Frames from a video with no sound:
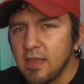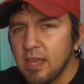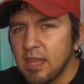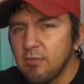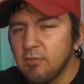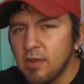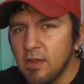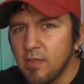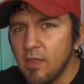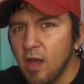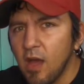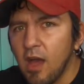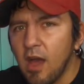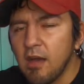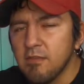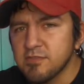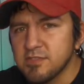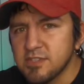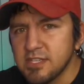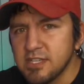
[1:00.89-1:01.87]
even in the
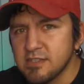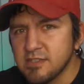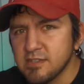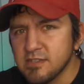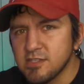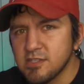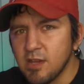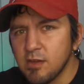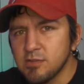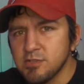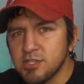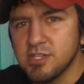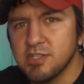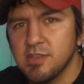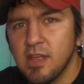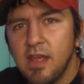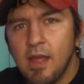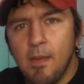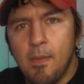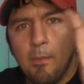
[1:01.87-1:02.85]
off season. So just
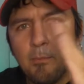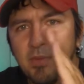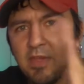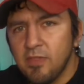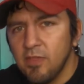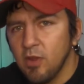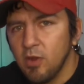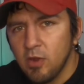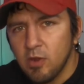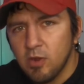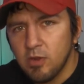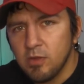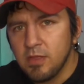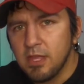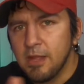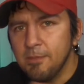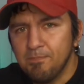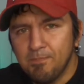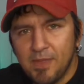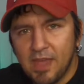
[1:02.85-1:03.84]
be there
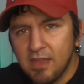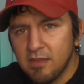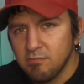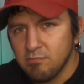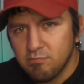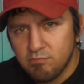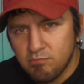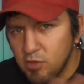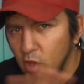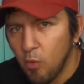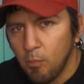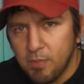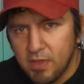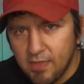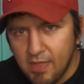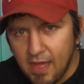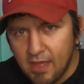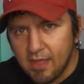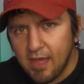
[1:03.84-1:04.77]
early and don't be that